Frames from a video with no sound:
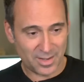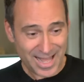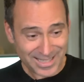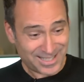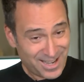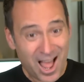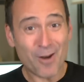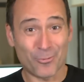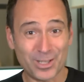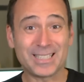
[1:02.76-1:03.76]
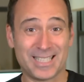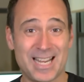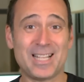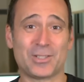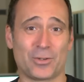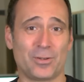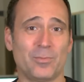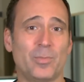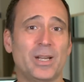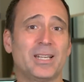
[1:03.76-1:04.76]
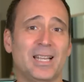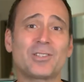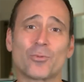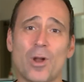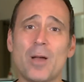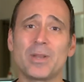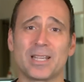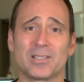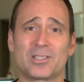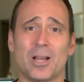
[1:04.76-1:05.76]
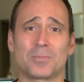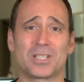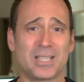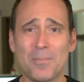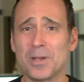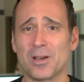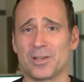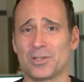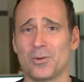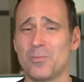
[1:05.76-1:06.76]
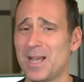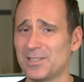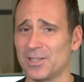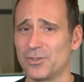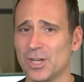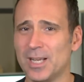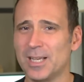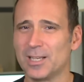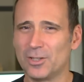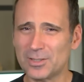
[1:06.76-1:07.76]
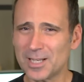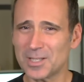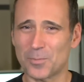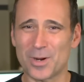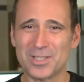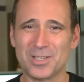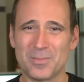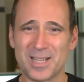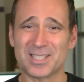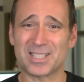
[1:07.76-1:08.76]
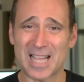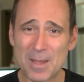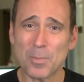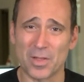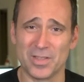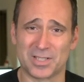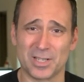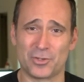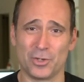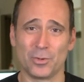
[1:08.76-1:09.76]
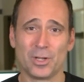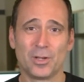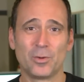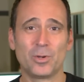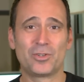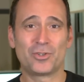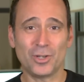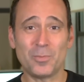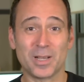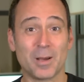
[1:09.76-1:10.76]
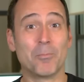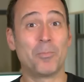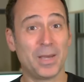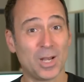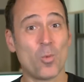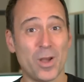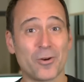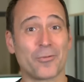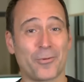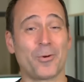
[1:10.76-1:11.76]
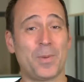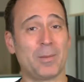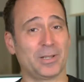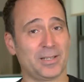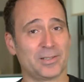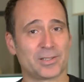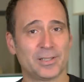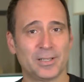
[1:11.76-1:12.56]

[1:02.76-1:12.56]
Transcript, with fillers: That's not really an answer. But unless Romney can stop stepping on his own message, it looks like the president may escape on this issue, which should be a big winner for Republicans.